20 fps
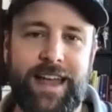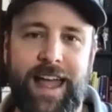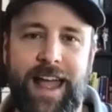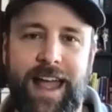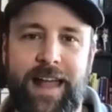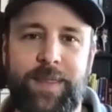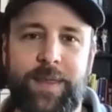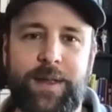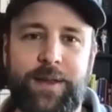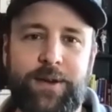
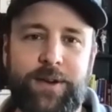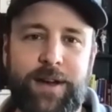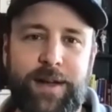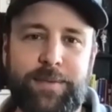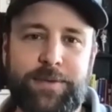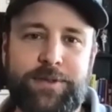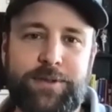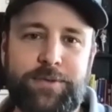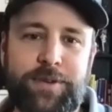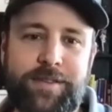and then you're
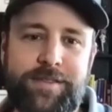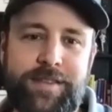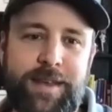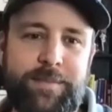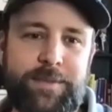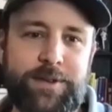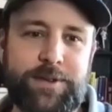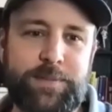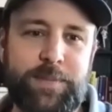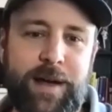able to redeem
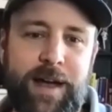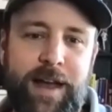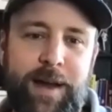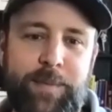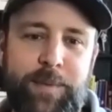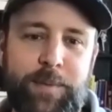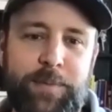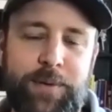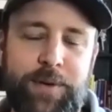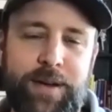those
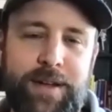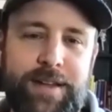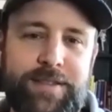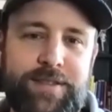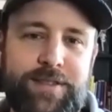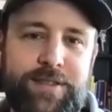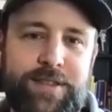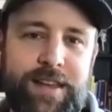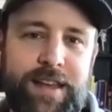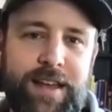pineapple
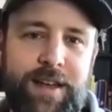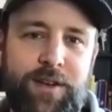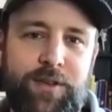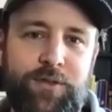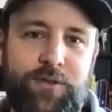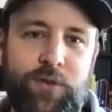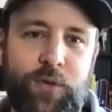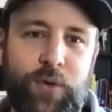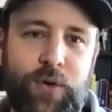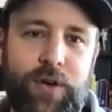points
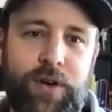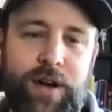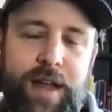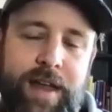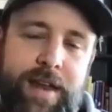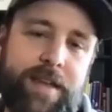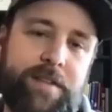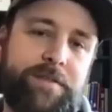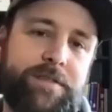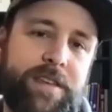for
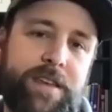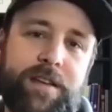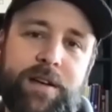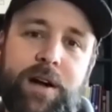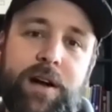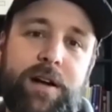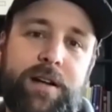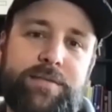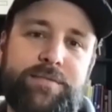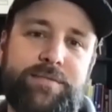NFT
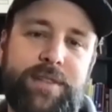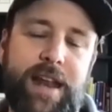art.